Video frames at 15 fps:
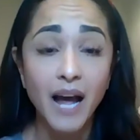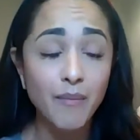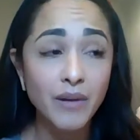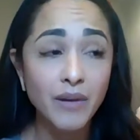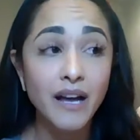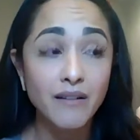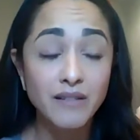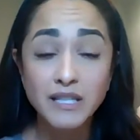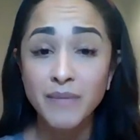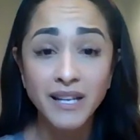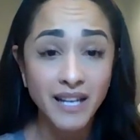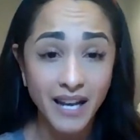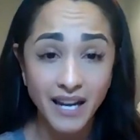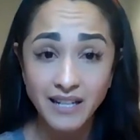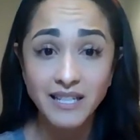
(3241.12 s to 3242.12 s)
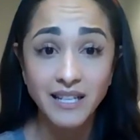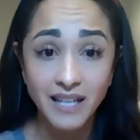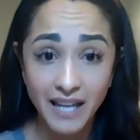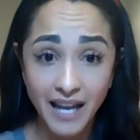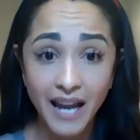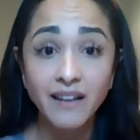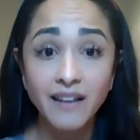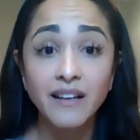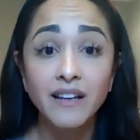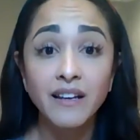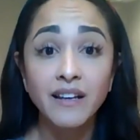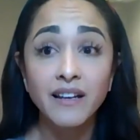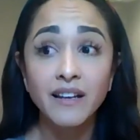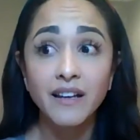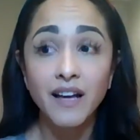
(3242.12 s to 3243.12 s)
allowed to make $18K
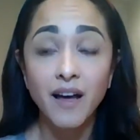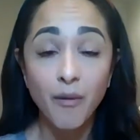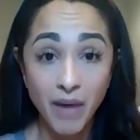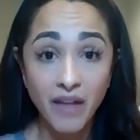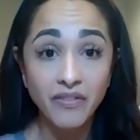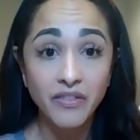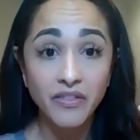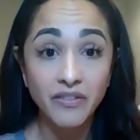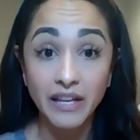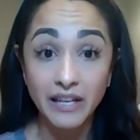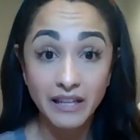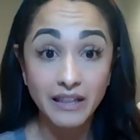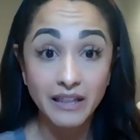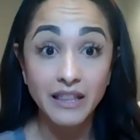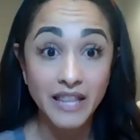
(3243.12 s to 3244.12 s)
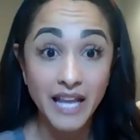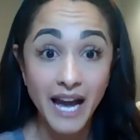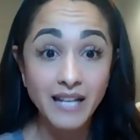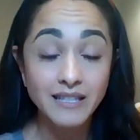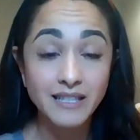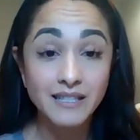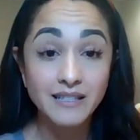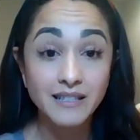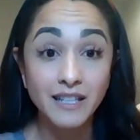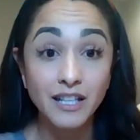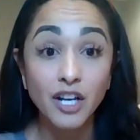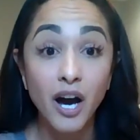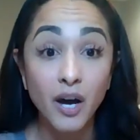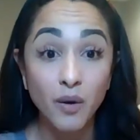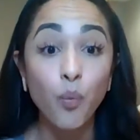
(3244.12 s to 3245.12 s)
a month. Like, that's,
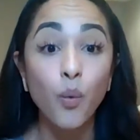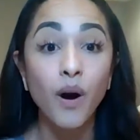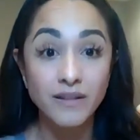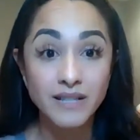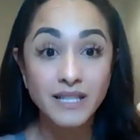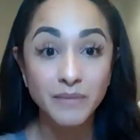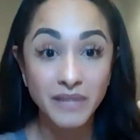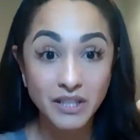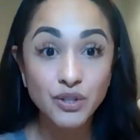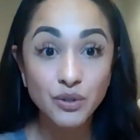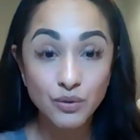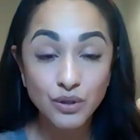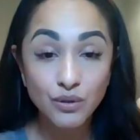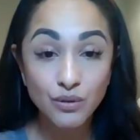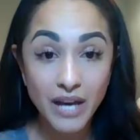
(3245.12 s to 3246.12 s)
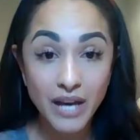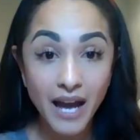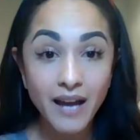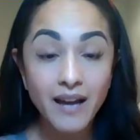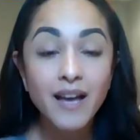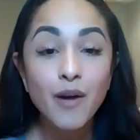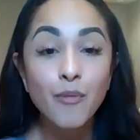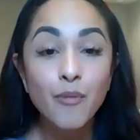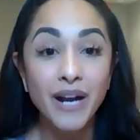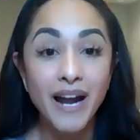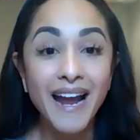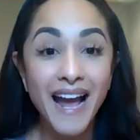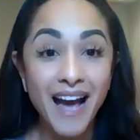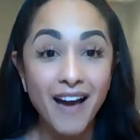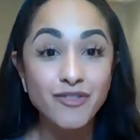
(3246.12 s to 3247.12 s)
God wants me to do that, but I
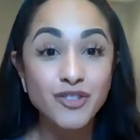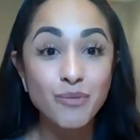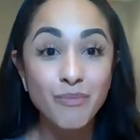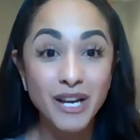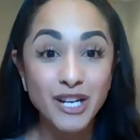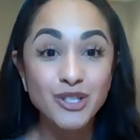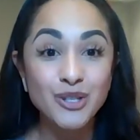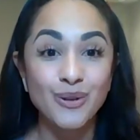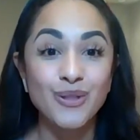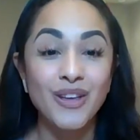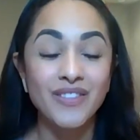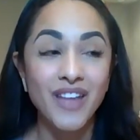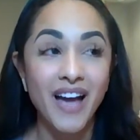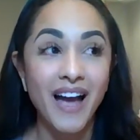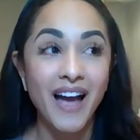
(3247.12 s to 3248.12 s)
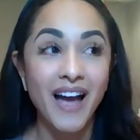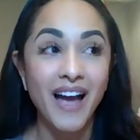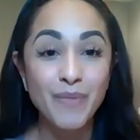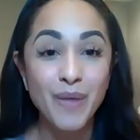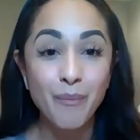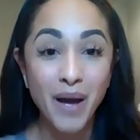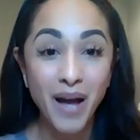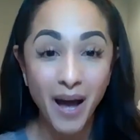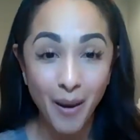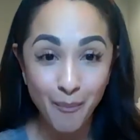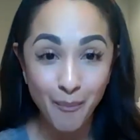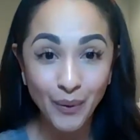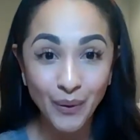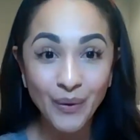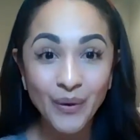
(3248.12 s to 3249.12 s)
have to make sure that I am then
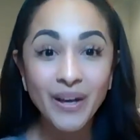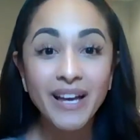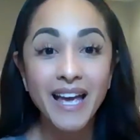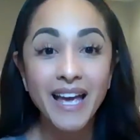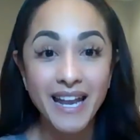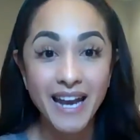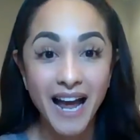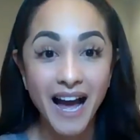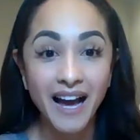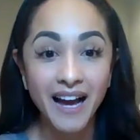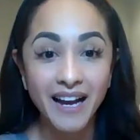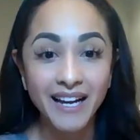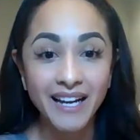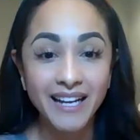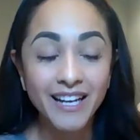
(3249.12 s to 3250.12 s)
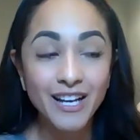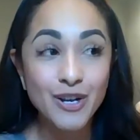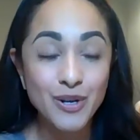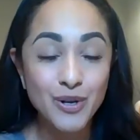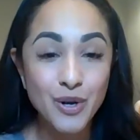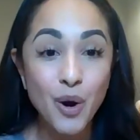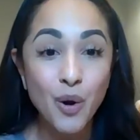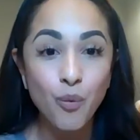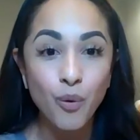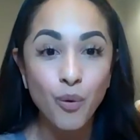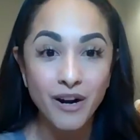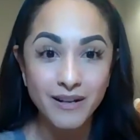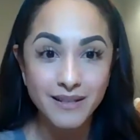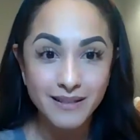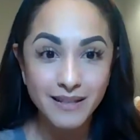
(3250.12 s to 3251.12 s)
humble and I know
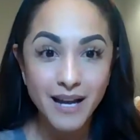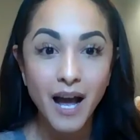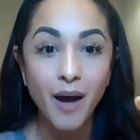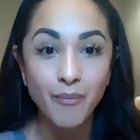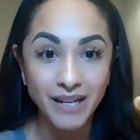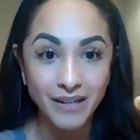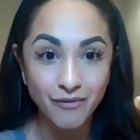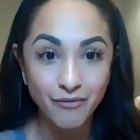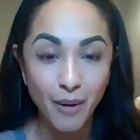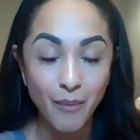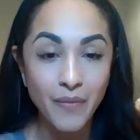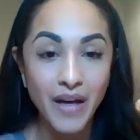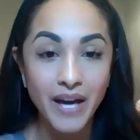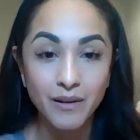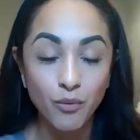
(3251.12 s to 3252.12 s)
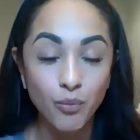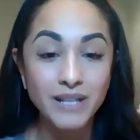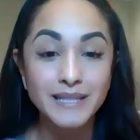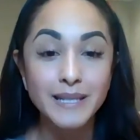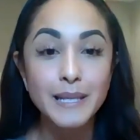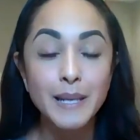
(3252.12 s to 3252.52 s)
where it's coming from, that it wasn't,